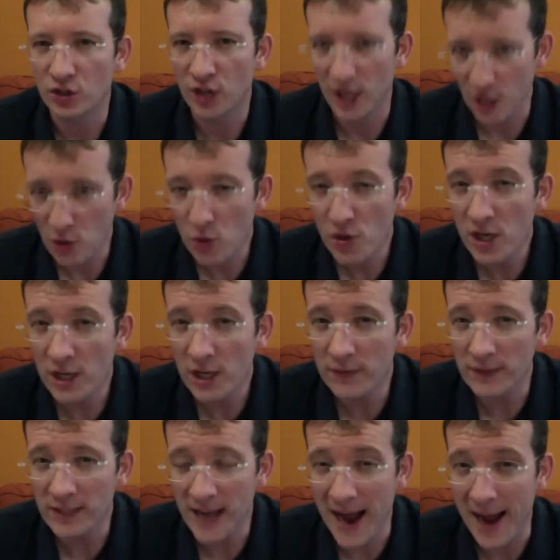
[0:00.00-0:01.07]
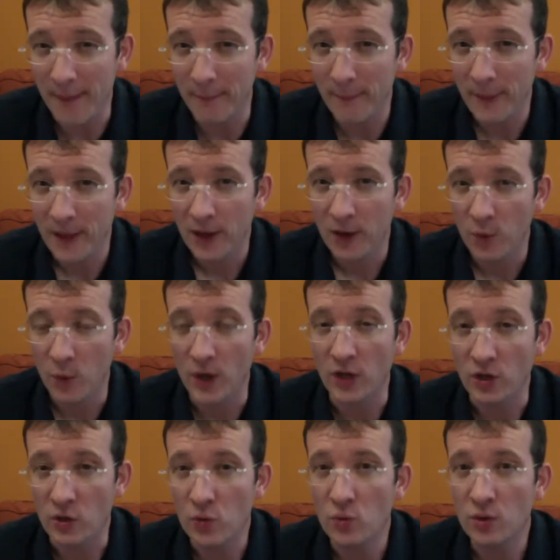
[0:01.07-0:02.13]
Can you think of a time
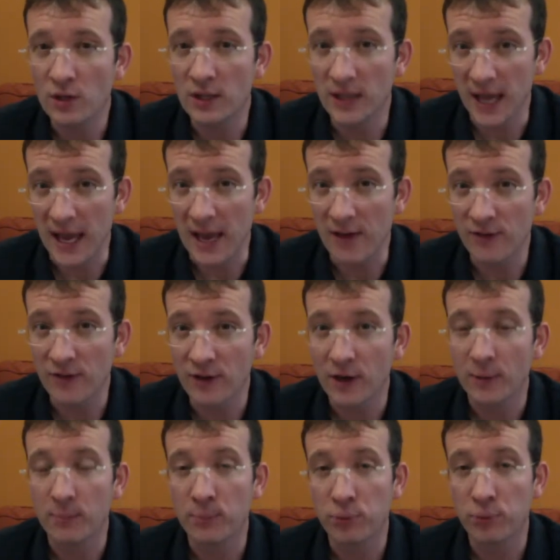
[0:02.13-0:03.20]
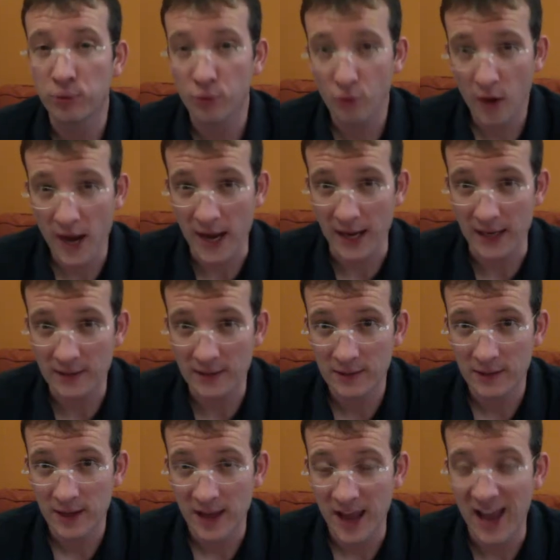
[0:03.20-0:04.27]
when you gave praise
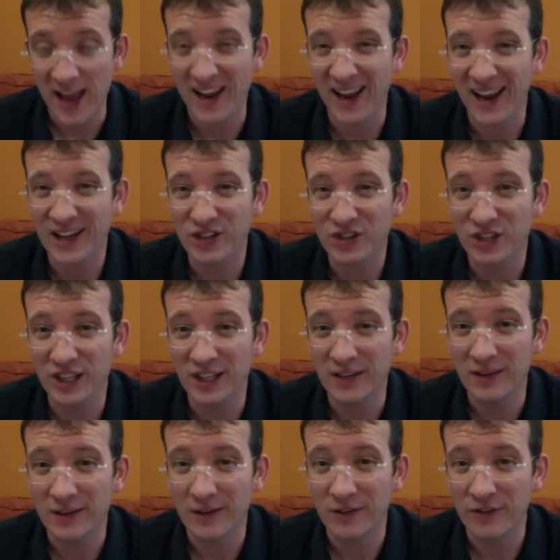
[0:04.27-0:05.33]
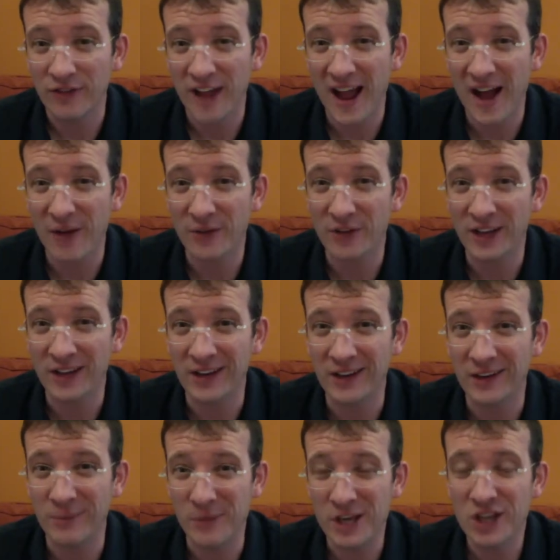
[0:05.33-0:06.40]
and actually found that
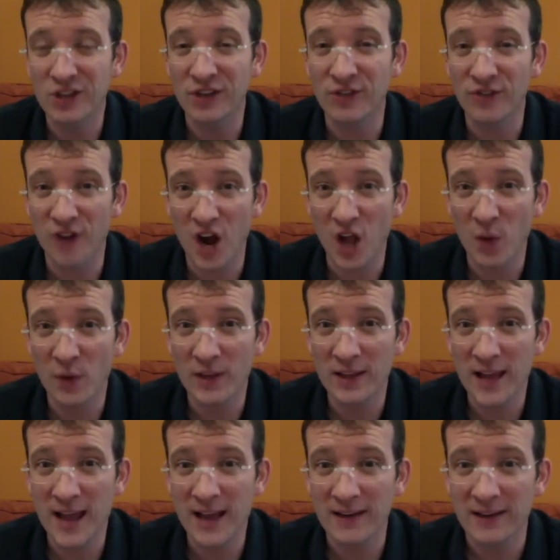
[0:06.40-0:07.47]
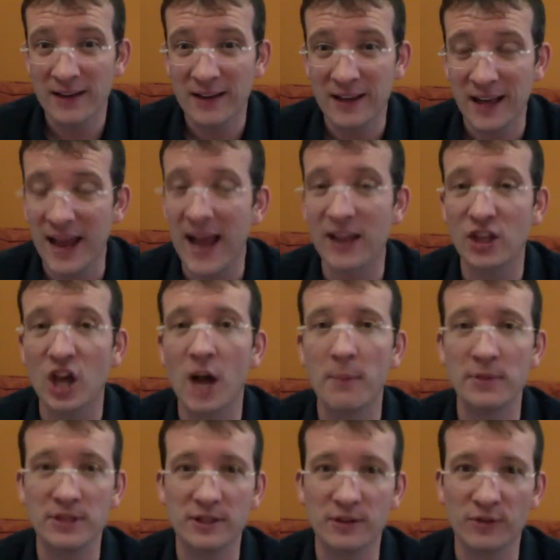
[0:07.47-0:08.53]
immediately following that, it had the
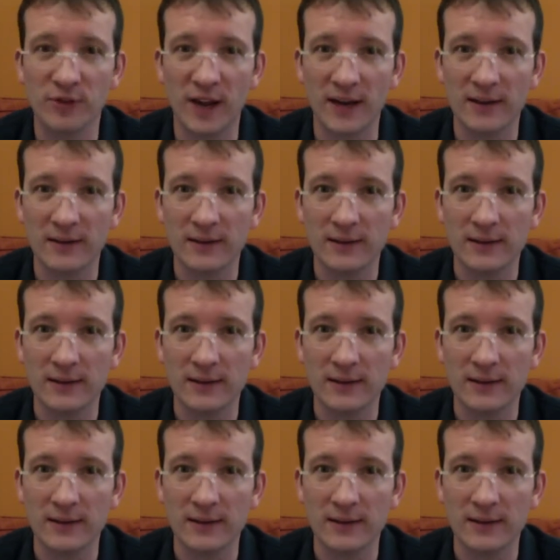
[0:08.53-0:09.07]
opposite effect?